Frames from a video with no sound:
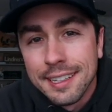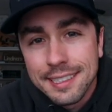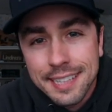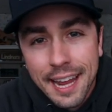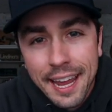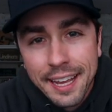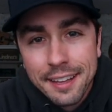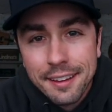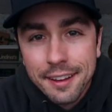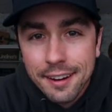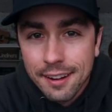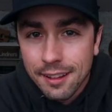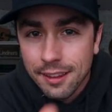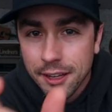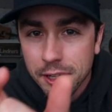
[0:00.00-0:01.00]
dangling
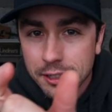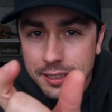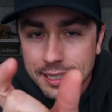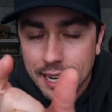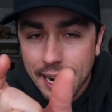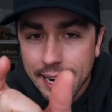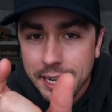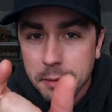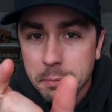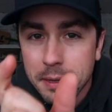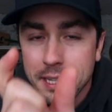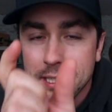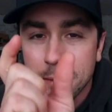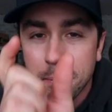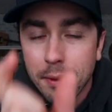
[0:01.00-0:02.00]
a little tiny
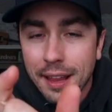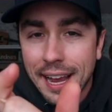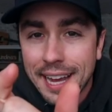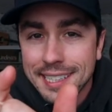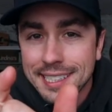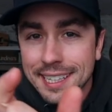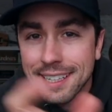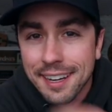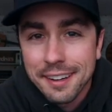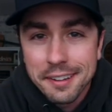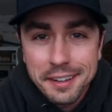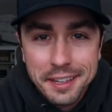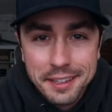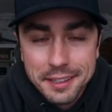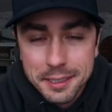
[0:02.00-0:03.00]
piece of plastic
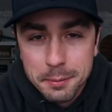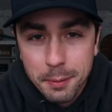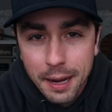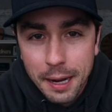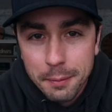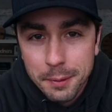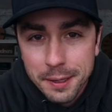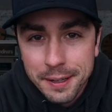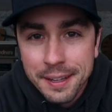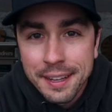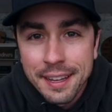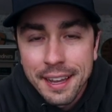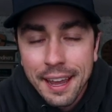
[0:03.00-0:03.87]
underneath his bobber,